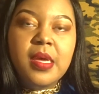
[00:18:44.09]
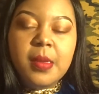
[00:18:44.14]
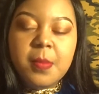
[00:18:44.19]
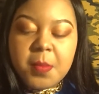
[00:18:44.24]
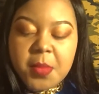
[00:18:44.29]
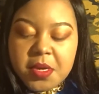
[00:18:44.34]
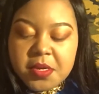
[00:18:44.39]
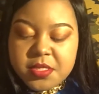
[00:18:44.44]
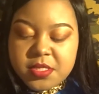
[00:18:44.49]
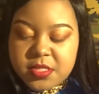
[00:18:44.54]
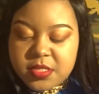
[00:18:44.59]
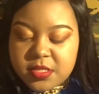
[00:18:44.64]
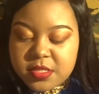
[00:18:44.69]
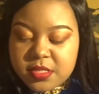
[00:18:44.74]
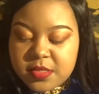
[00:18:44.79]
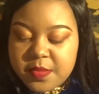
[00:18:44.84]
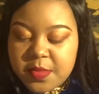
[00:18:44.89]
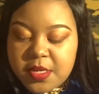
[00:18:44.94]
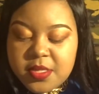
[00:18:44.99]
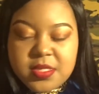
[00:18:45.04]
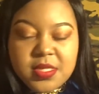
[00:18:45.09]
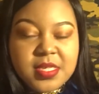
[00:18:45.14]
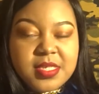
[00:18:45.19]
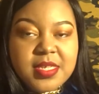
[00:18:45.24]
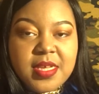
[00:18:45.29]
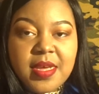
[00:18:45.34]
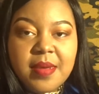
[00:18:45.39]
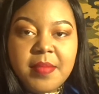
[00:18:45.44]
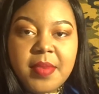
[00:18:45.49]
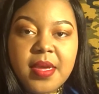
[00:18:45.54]
most most of the
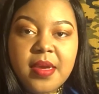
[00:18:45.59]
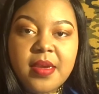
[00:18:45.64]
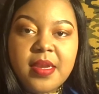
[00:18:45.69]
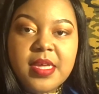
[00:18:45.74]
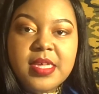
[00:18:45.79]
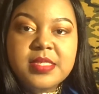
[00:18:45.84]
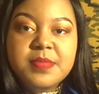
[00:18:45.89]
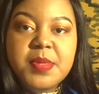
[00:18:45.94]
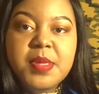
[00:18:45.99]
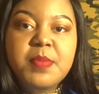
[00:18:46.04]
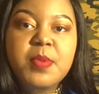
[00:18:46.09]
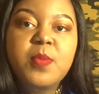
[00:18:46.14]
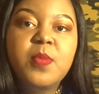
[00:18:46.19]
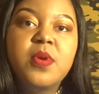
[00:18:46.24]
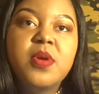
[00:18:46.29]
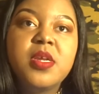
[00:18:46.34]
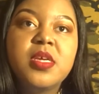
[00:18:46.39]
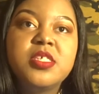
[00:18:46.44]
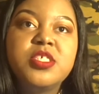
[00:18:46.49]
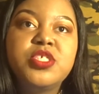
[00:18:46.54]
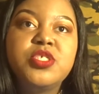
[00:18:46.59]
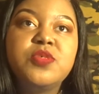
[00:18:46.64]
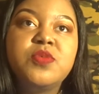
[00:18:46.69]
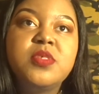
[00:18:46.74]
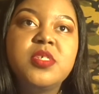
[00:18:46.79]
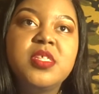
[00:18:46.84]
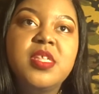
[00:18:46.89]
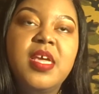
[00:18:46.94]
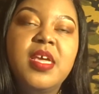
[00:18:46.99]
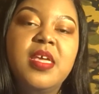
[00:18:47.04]
time nowadays people want a shoe
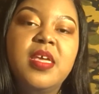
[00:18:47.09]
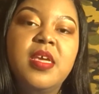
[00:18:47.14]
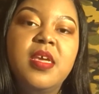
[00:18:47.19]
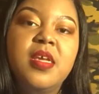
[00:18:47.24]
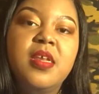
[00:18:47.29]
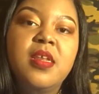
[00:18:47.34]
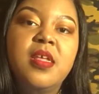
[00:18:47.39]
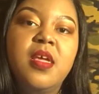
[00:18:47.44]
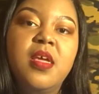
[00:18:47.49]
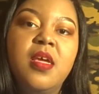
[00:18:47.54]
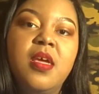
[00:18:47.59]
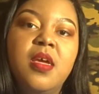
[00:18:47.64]
that they can